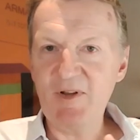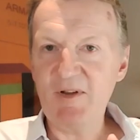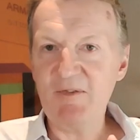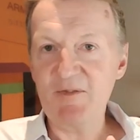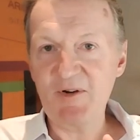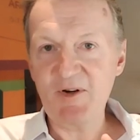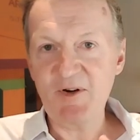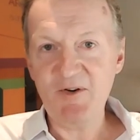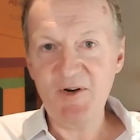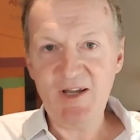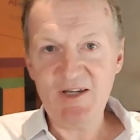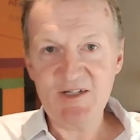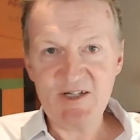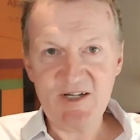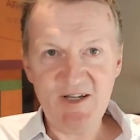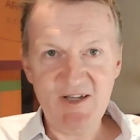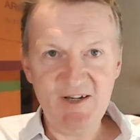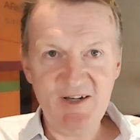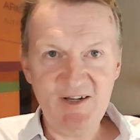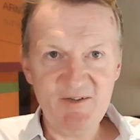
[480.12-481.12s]
different career
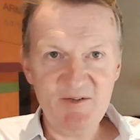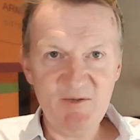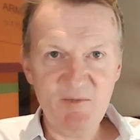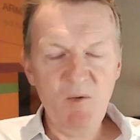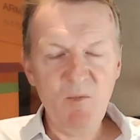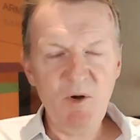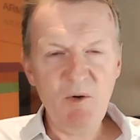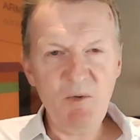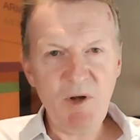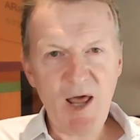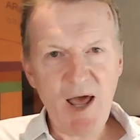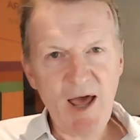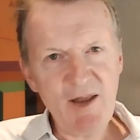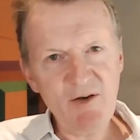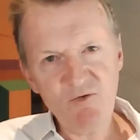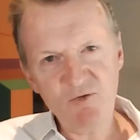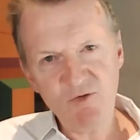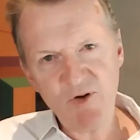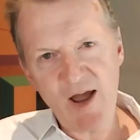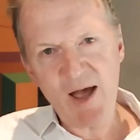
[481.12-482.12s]
journeys. We will
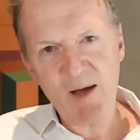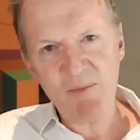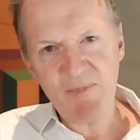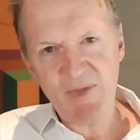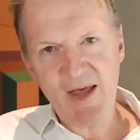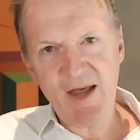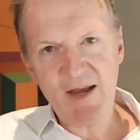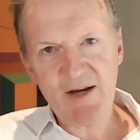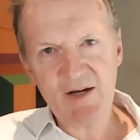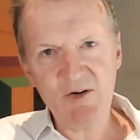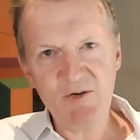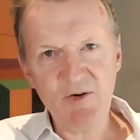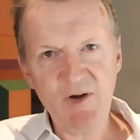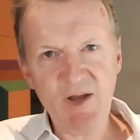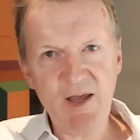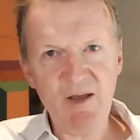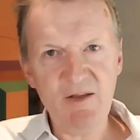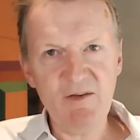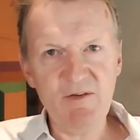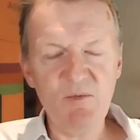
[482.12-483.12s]
unwrap their
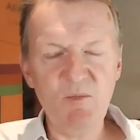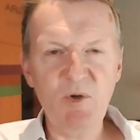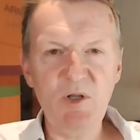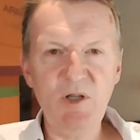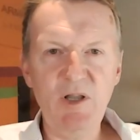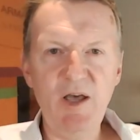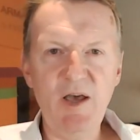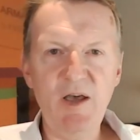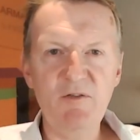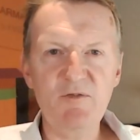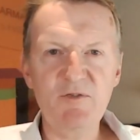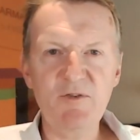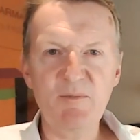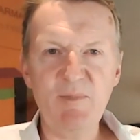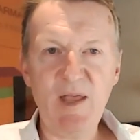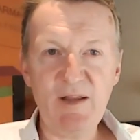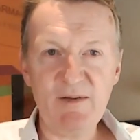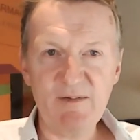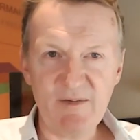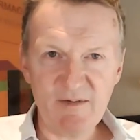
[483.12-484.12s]
careers and we'll learn from
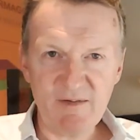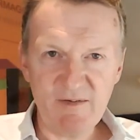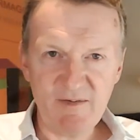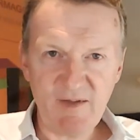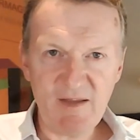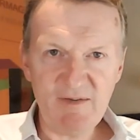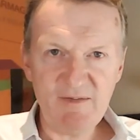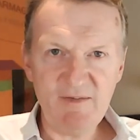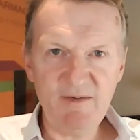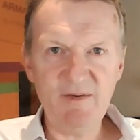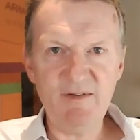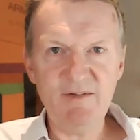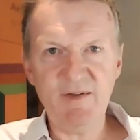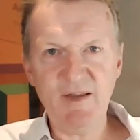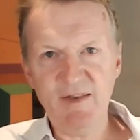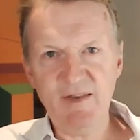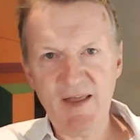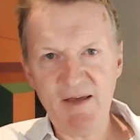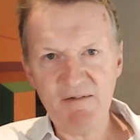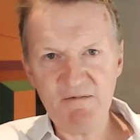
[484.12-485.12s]
their successes
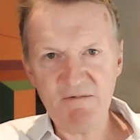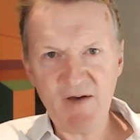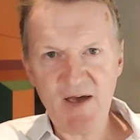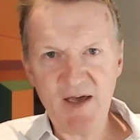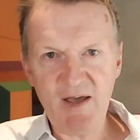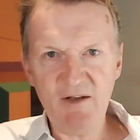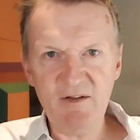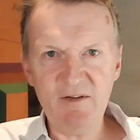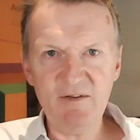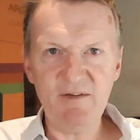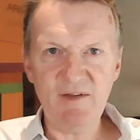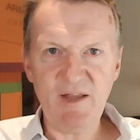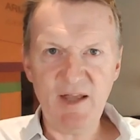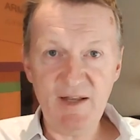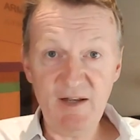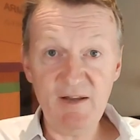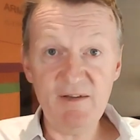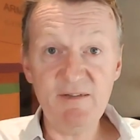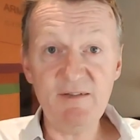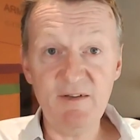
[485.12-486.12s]
and their fails
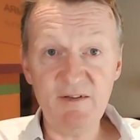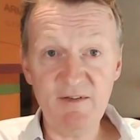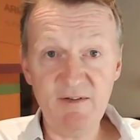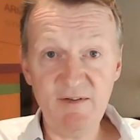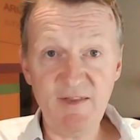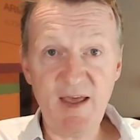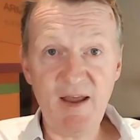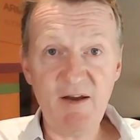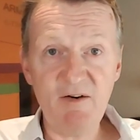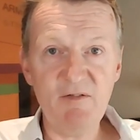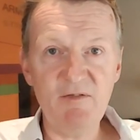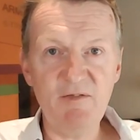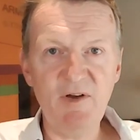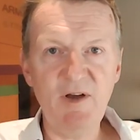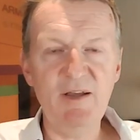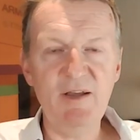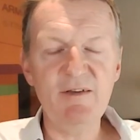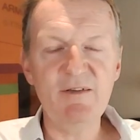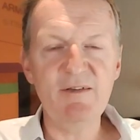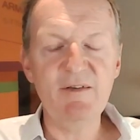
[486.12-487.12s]
and listen to their
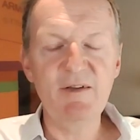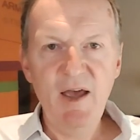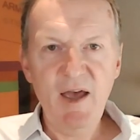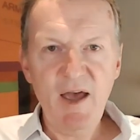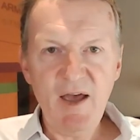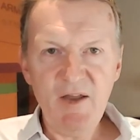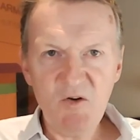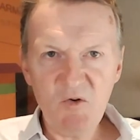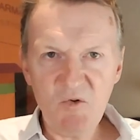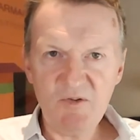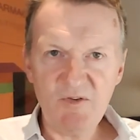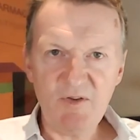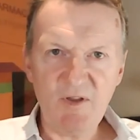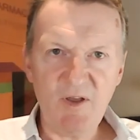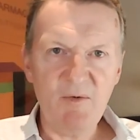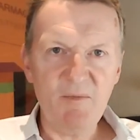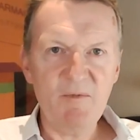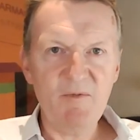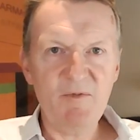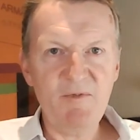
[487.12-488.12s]
advice. And
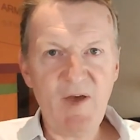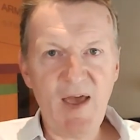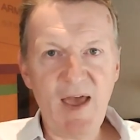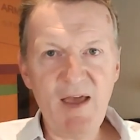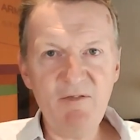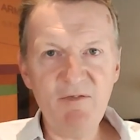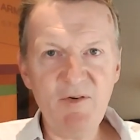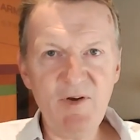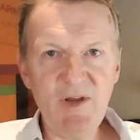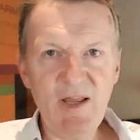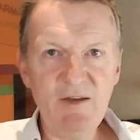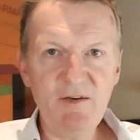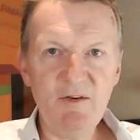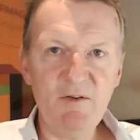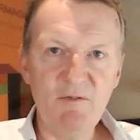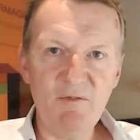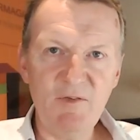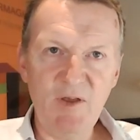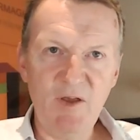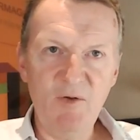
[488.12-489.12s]
also, for every
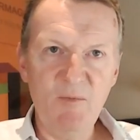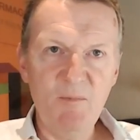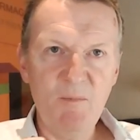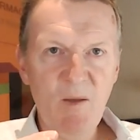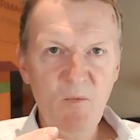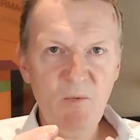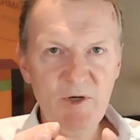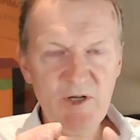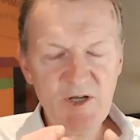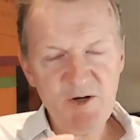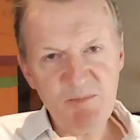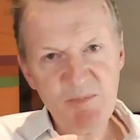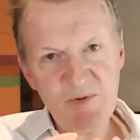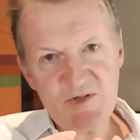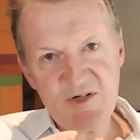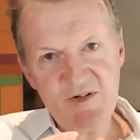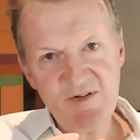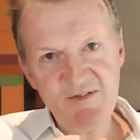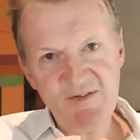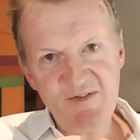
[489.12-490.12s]
interview, we're going to
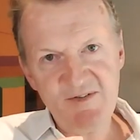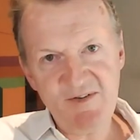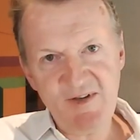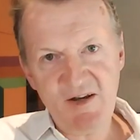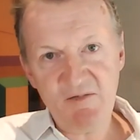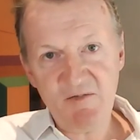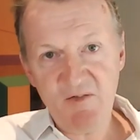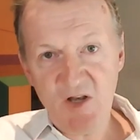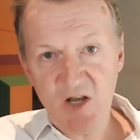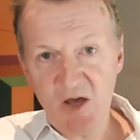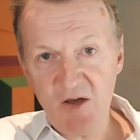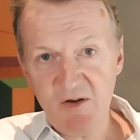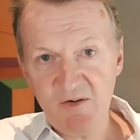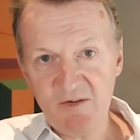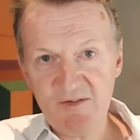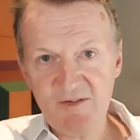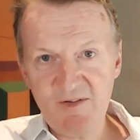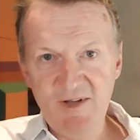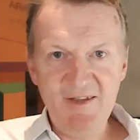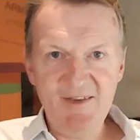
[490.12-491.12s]
produce a set of
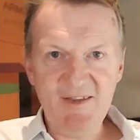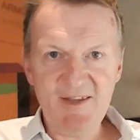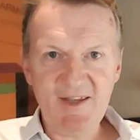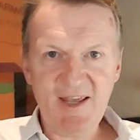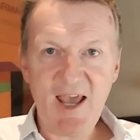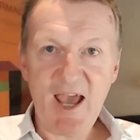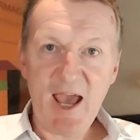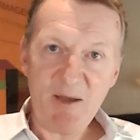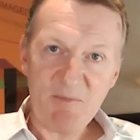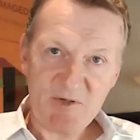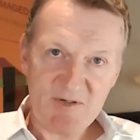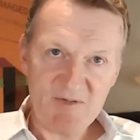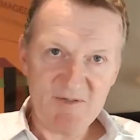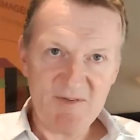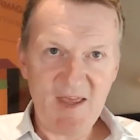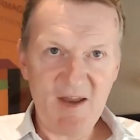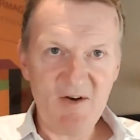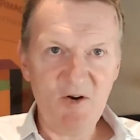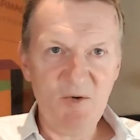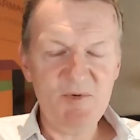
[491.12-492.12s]
notes that captures
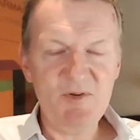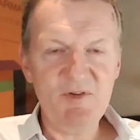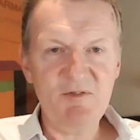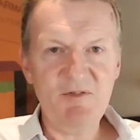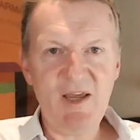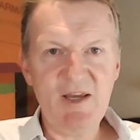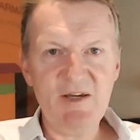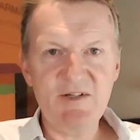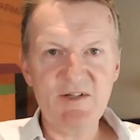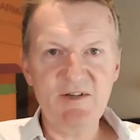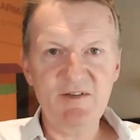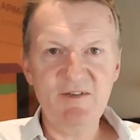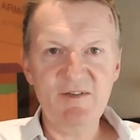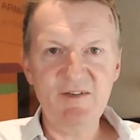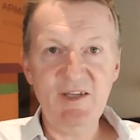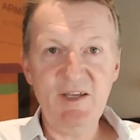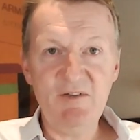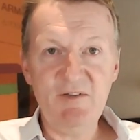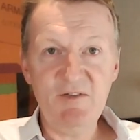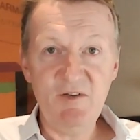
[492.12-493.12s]
their observations
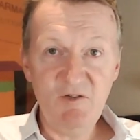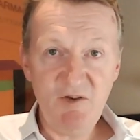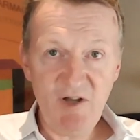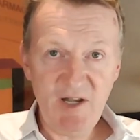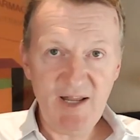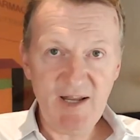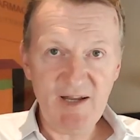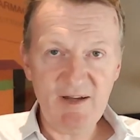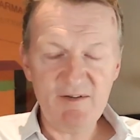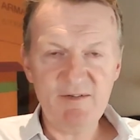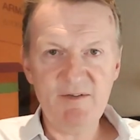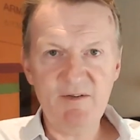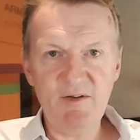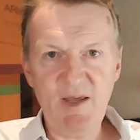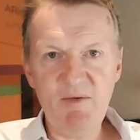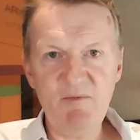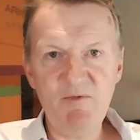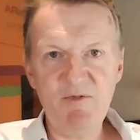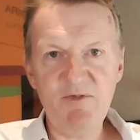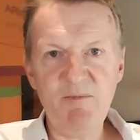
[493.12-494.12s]
and gives you links to
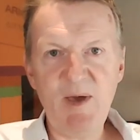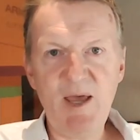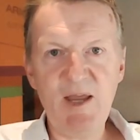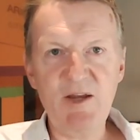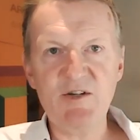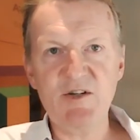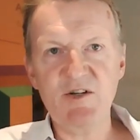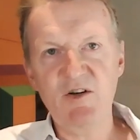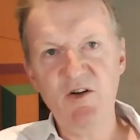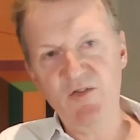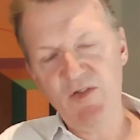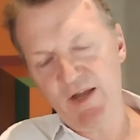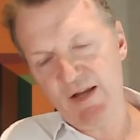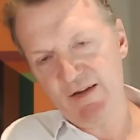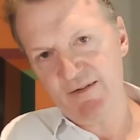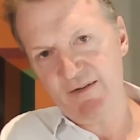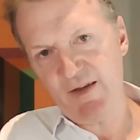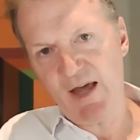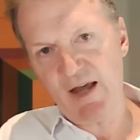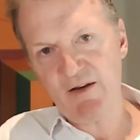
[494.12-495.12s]
information on their
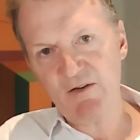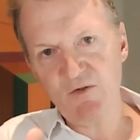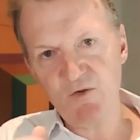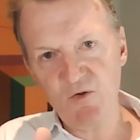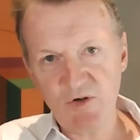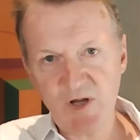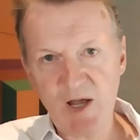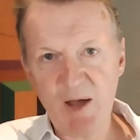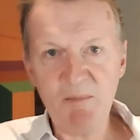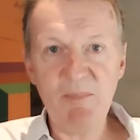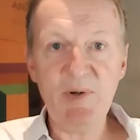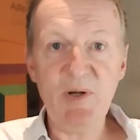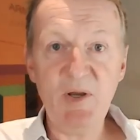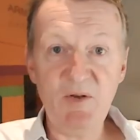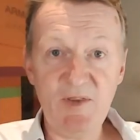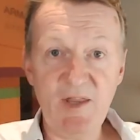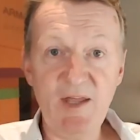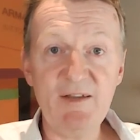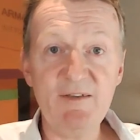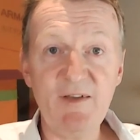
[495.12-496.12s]
sector or company
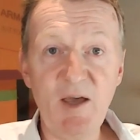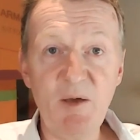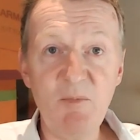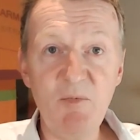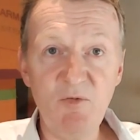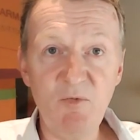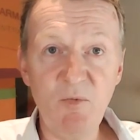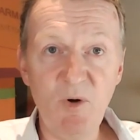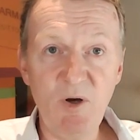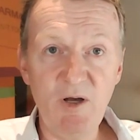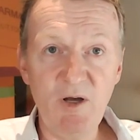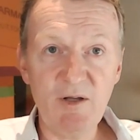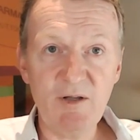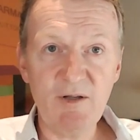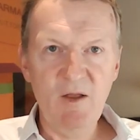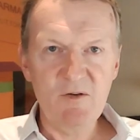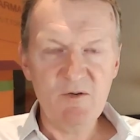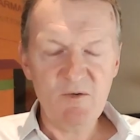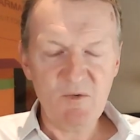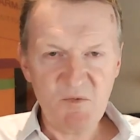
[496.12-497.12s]
or their type of work.
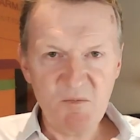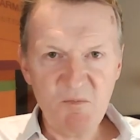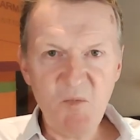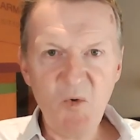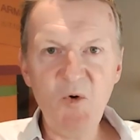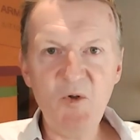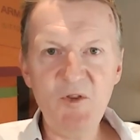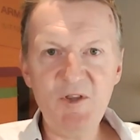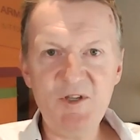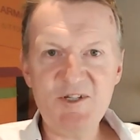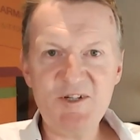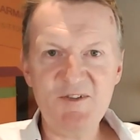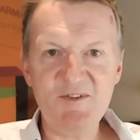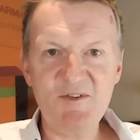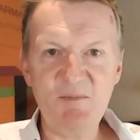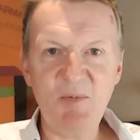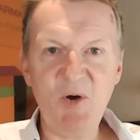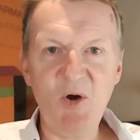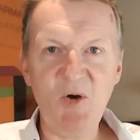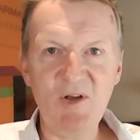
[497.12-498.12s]
So it's more than
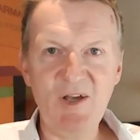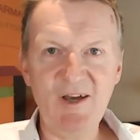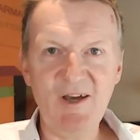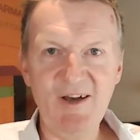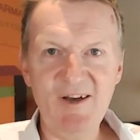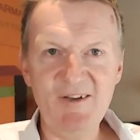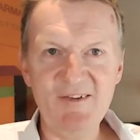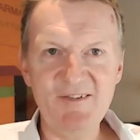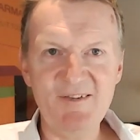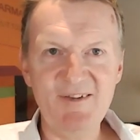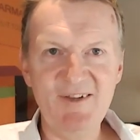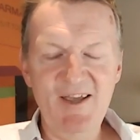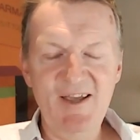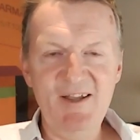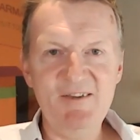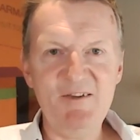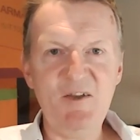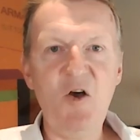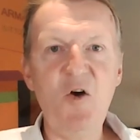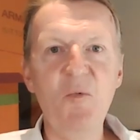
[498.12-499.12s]
just a podcast.
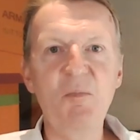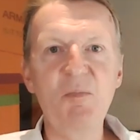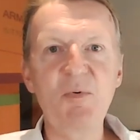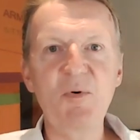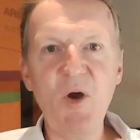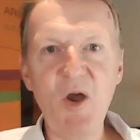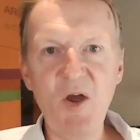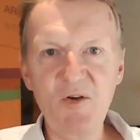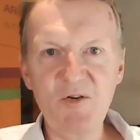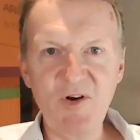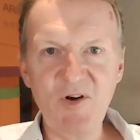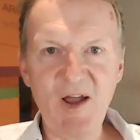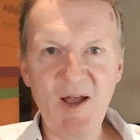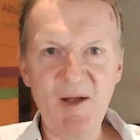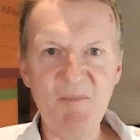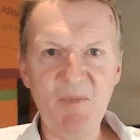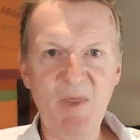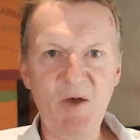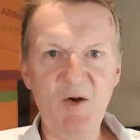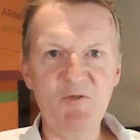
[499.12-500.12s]
It's a whole
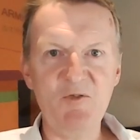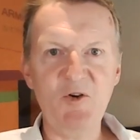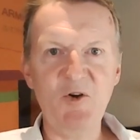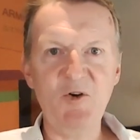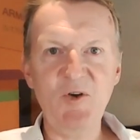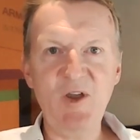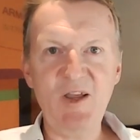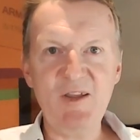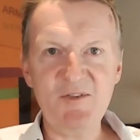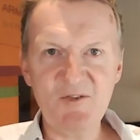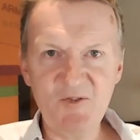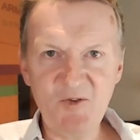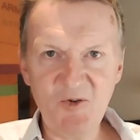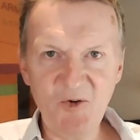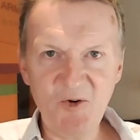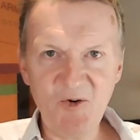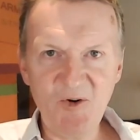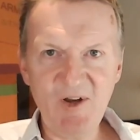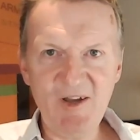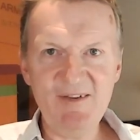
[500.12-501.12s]
program of career
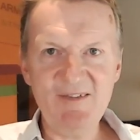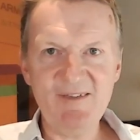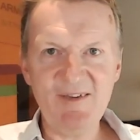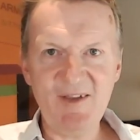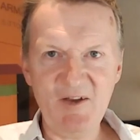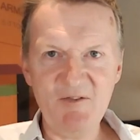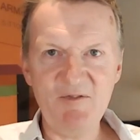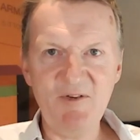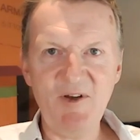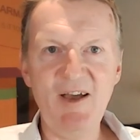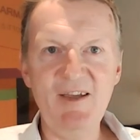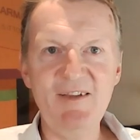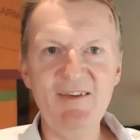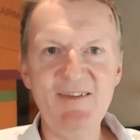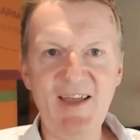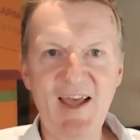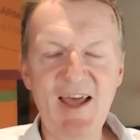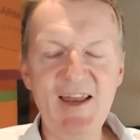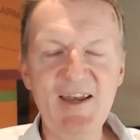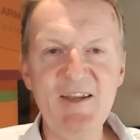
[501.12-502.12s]
stories,
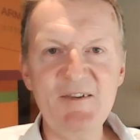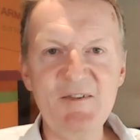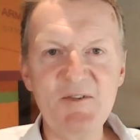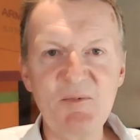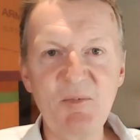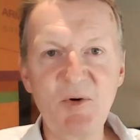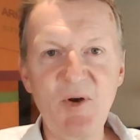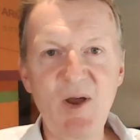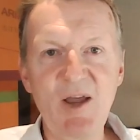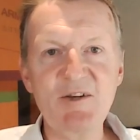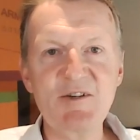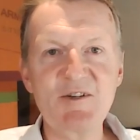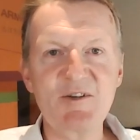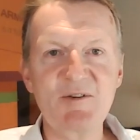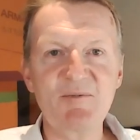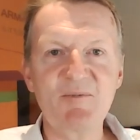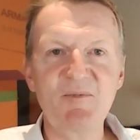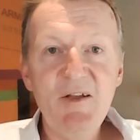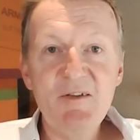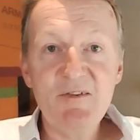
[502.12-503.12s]
advice, and
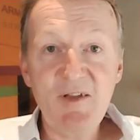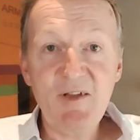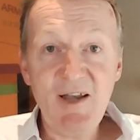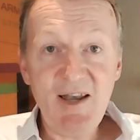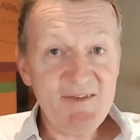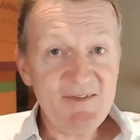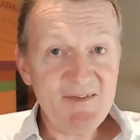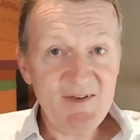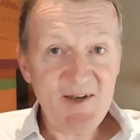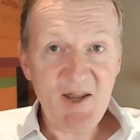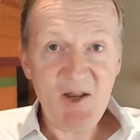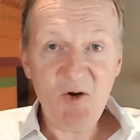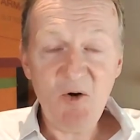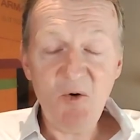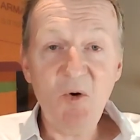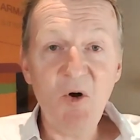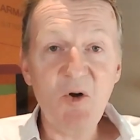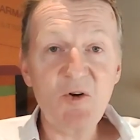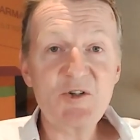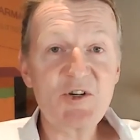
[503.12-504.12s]
inspiration. So listen in
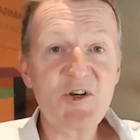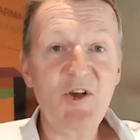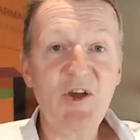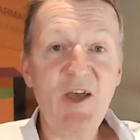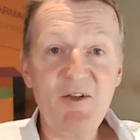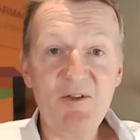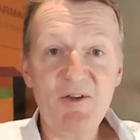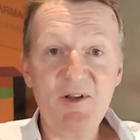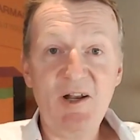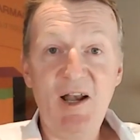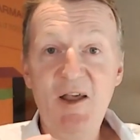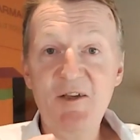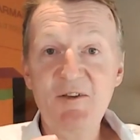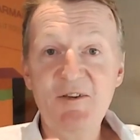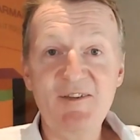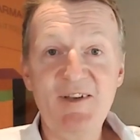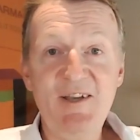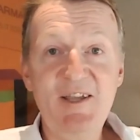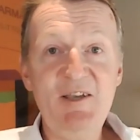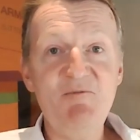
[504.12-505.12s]
or watch
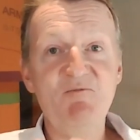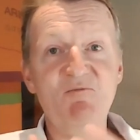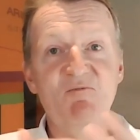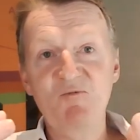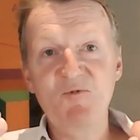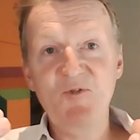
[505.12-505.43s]
closely.